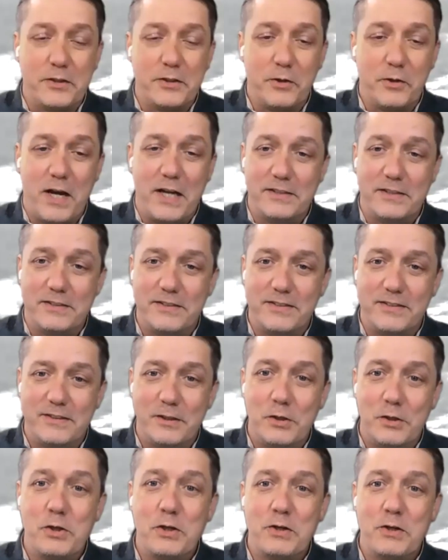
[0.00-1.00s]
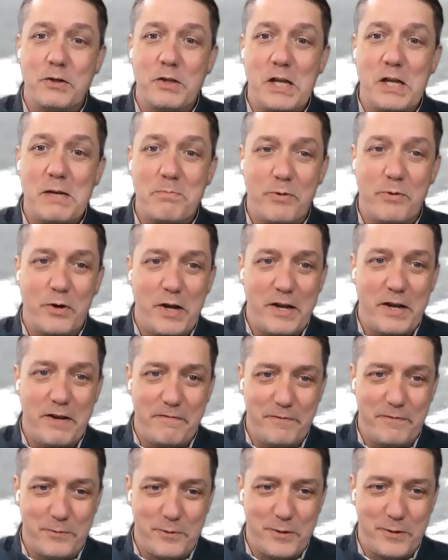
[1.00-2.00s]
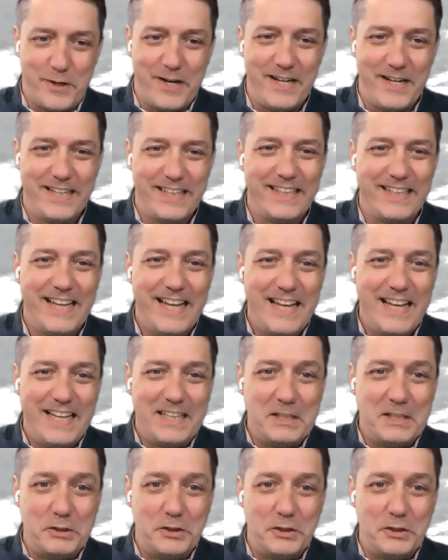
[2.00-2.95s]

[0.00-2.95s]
Christ clearly prayed for in